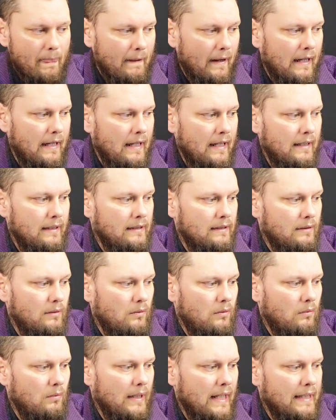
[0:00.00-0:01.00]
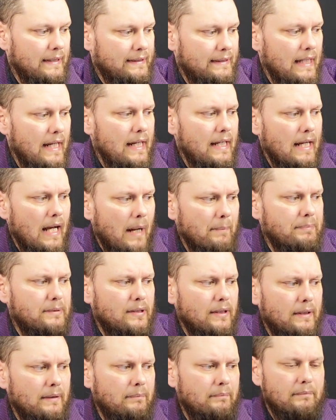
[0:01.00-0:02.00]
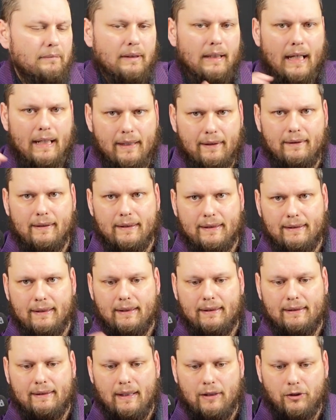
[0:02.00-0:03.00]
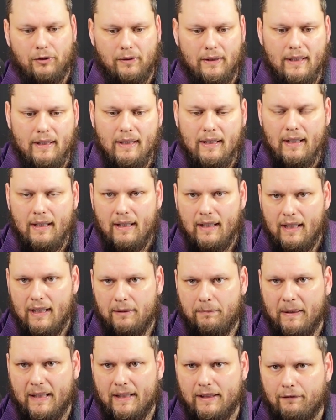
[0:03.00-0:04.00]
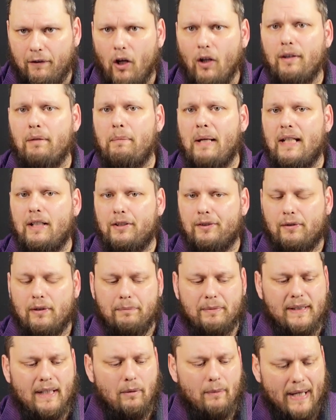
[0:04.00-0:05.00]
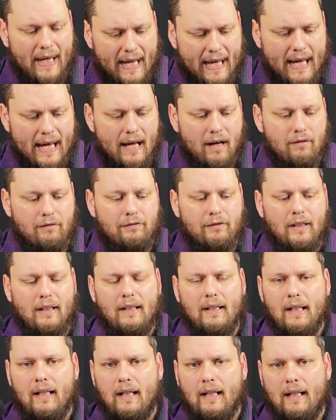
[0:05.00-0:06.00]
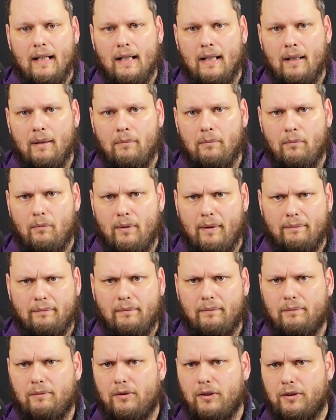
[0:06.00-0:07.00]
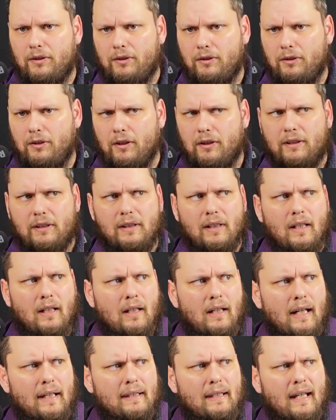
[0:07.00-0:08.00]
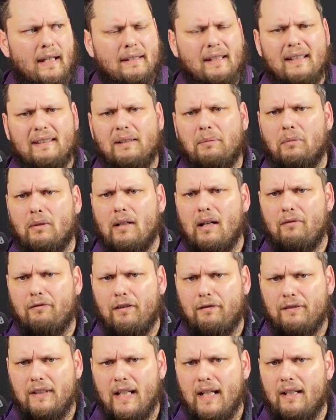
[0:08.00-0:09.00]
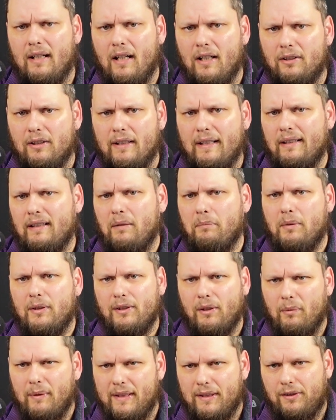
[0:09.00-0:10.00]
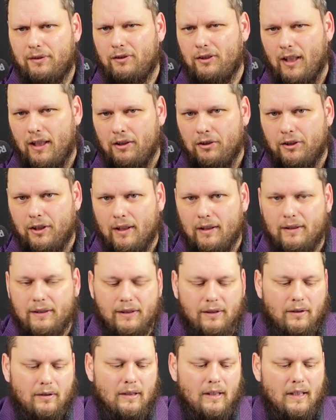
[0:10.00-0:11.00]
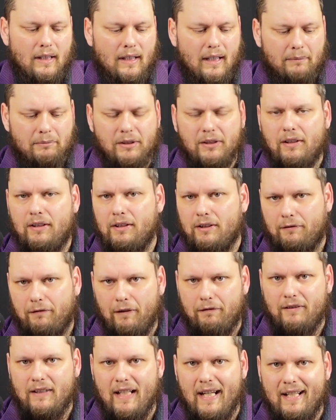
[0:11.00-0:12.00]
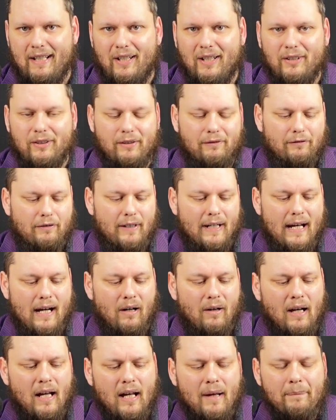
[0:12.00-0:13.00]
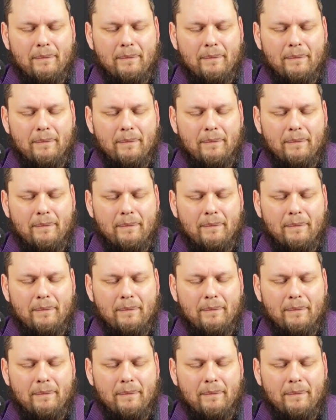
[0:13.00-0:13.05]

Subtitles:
And when I say up to like the 6th century, is because of all the manuscripts that we have. I think it's somewhere around 5,800. That number's always changing, so I'm just going to use 5,800 for now.